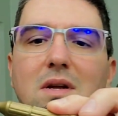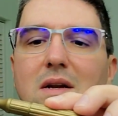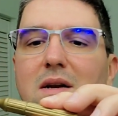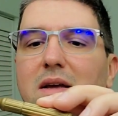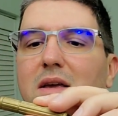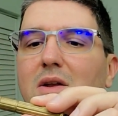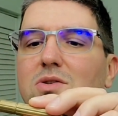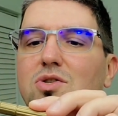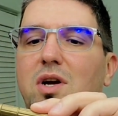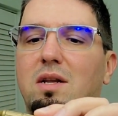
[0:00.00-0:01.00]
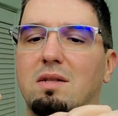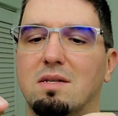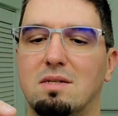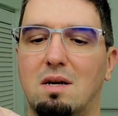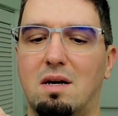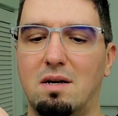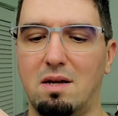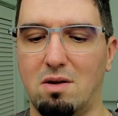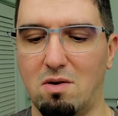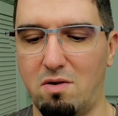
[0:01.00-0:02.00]
of like illustrate the
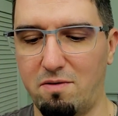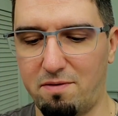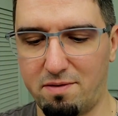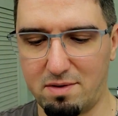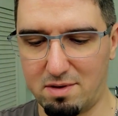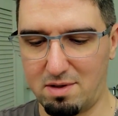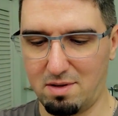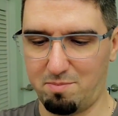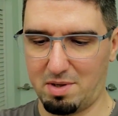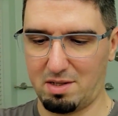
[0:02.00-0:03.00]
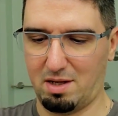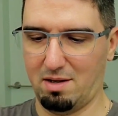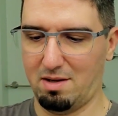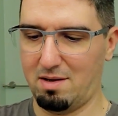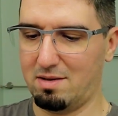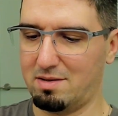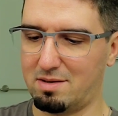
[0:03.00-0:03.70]
starting of the patina